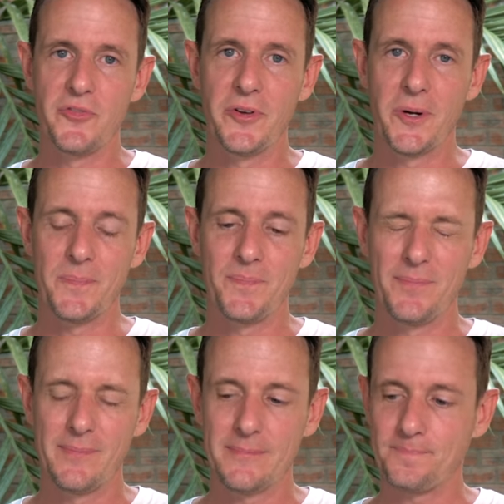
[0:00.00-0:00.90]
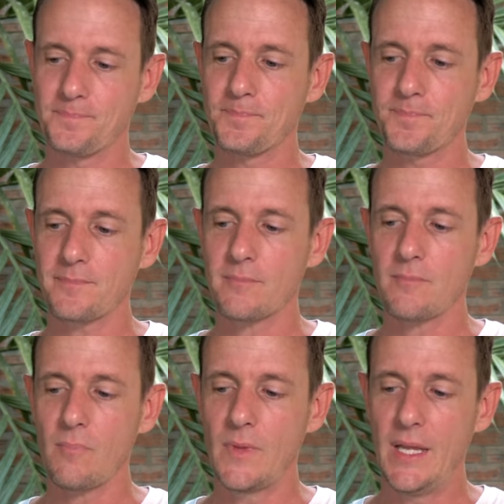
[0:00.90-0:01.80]
film,
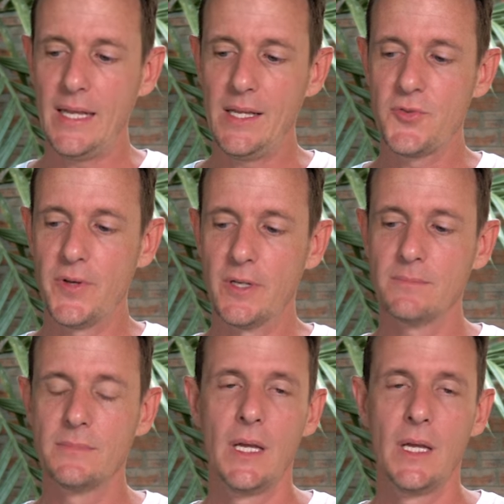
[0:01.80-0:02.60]
in each film.